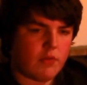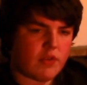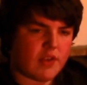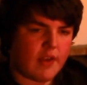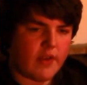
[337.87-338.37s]

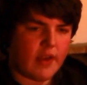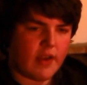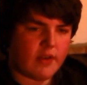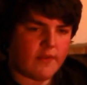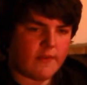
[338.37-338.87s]
You'll discover
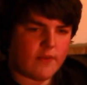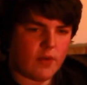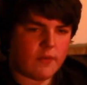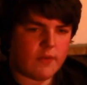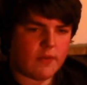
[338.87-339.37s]
how to
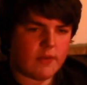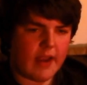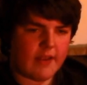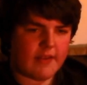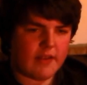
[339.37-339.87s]

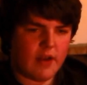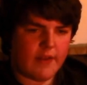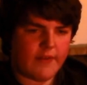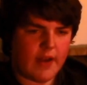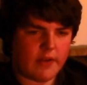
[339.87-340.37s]
take the
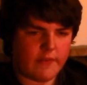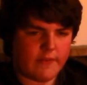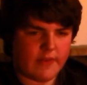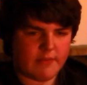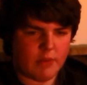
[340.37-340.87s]
life out of
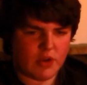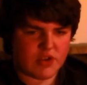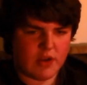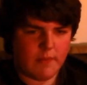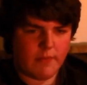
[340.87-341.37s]
this
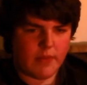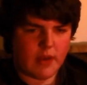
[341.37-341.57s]
monster.